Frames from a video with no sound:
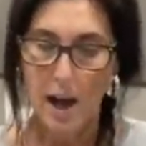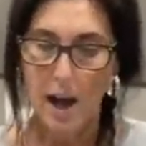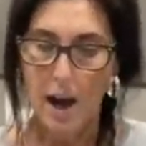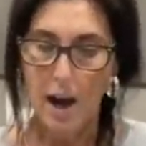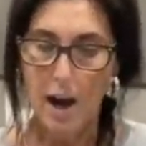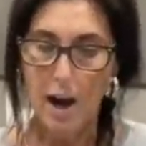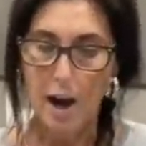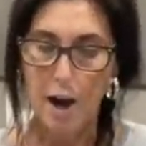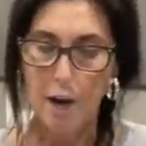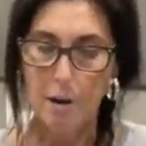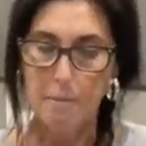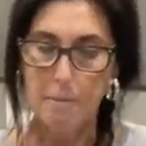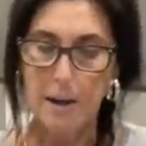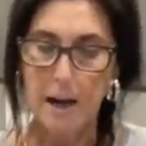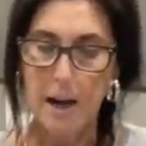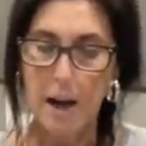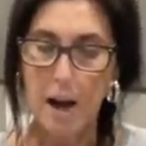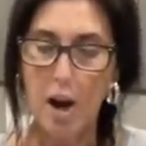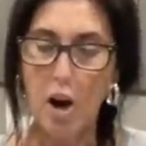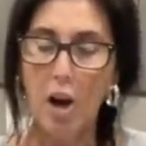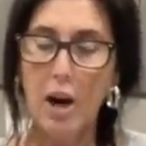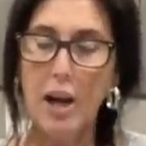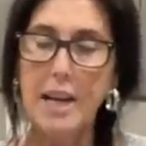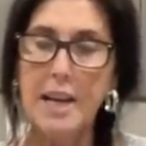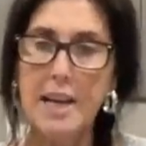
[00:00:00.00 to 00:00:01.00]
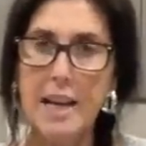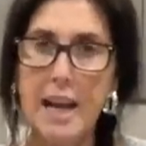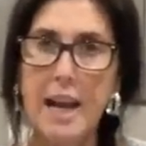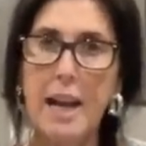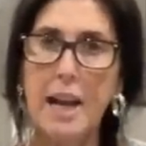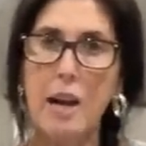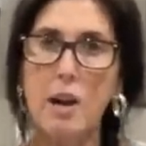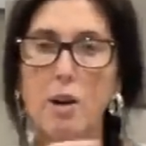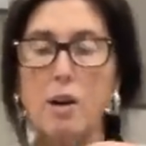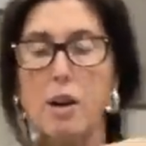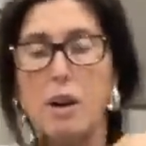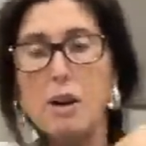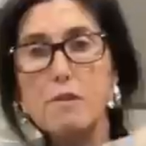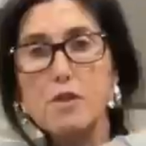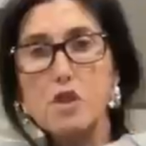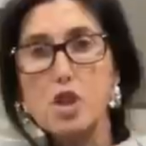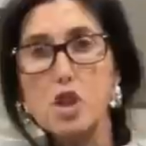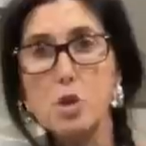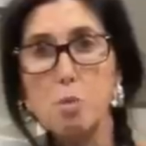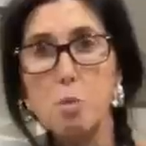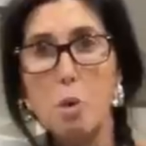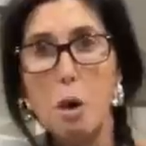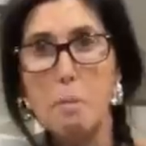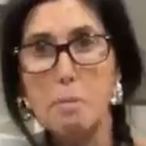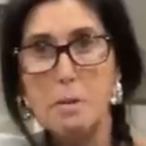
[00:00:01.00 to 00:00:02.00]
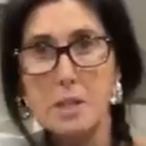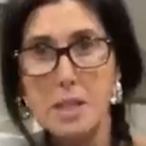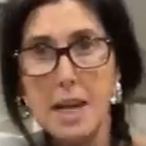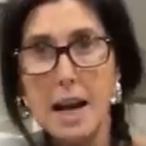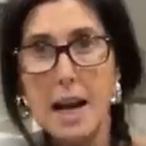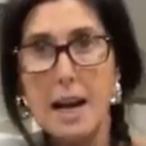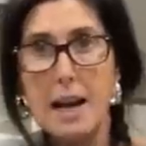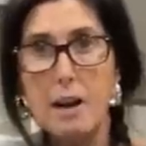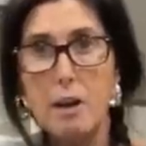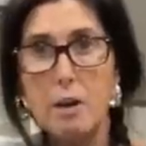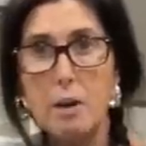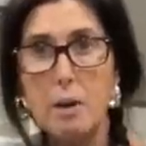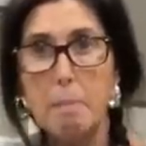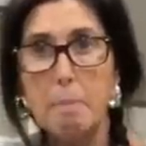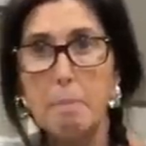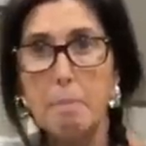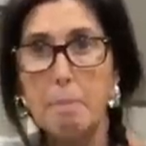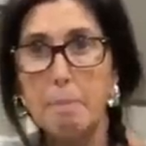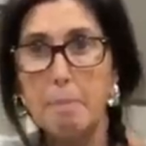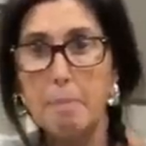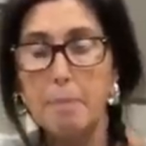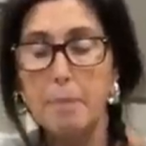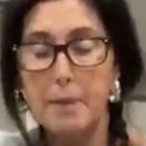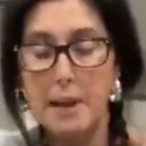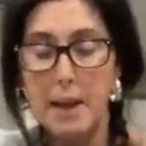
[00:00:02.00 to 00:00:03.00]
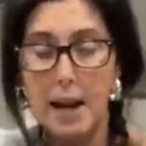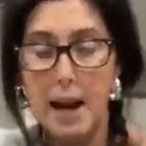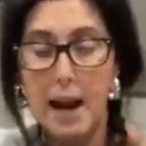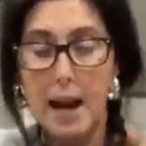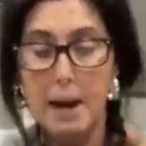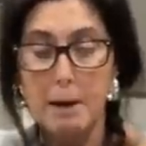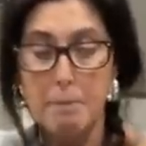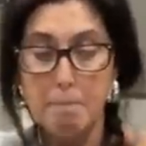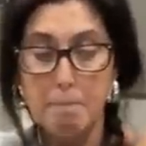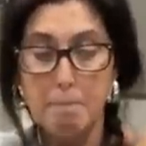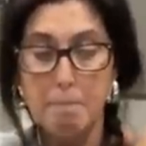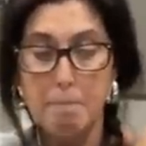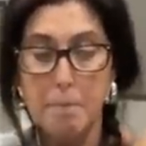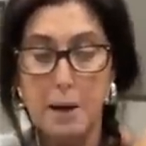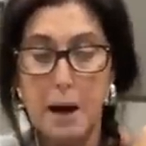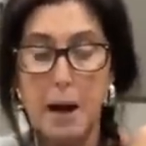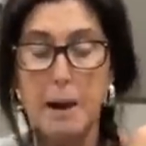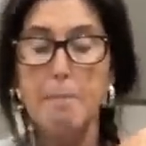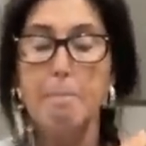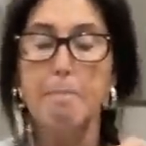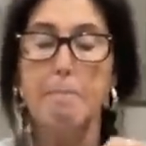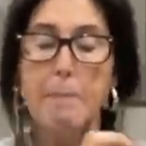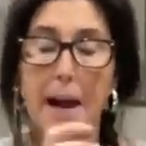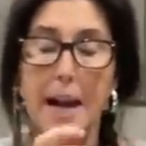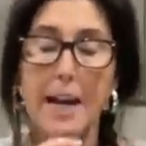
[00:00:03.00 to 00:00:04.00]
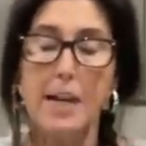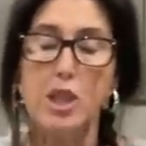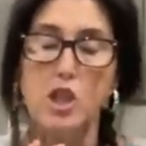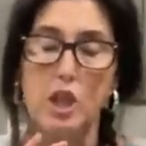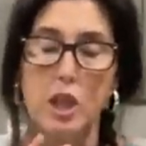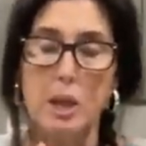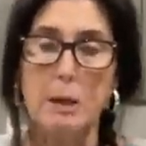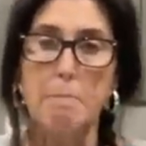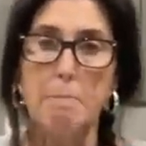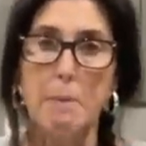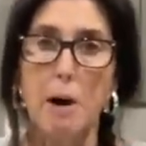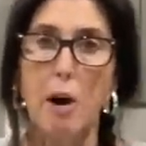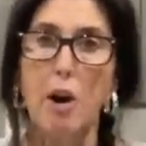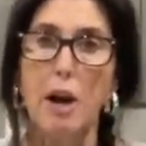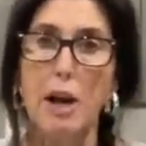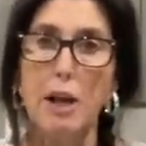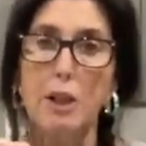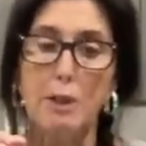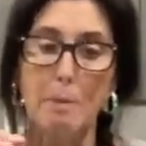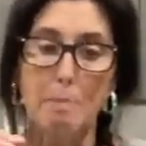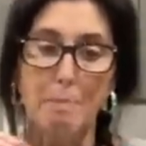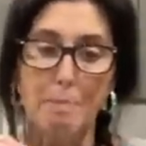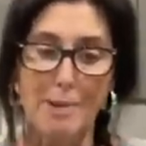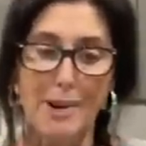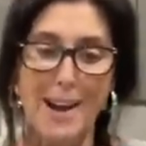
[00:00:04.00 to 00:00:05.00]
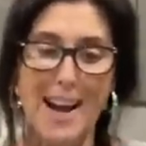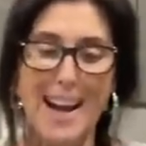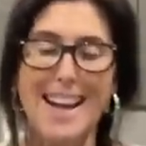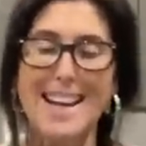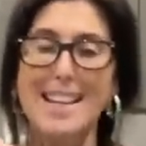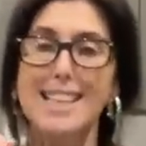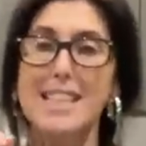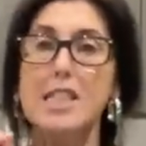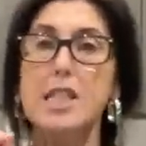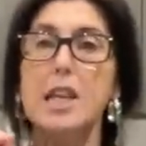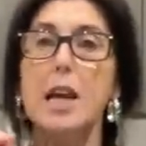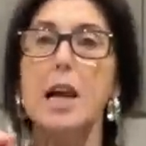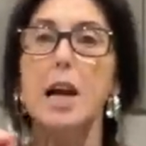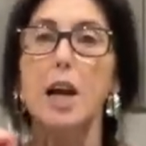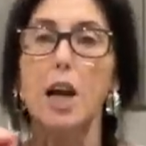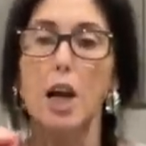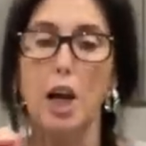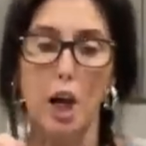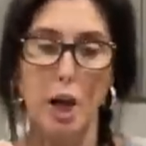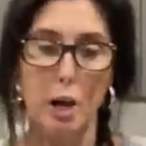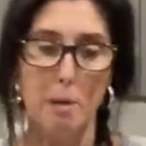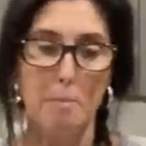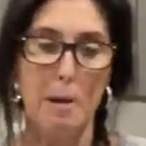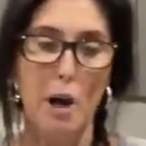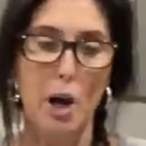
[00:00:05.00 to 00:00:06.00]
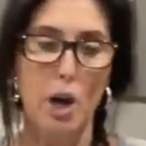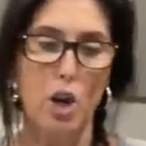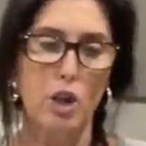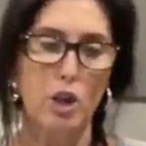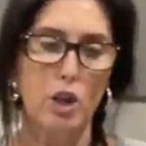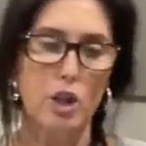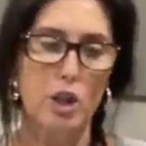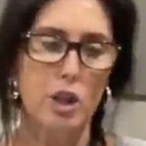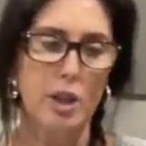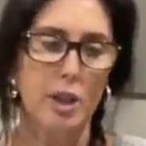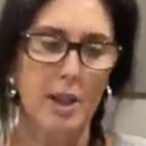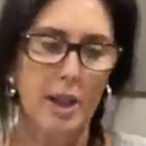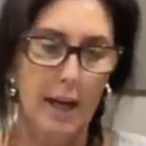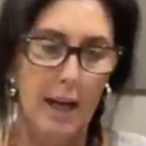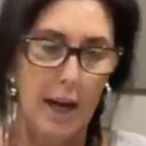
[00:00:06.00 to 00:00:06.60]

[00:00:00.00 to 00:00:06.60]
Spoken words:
I now have swapped out and actually buy the brand Command.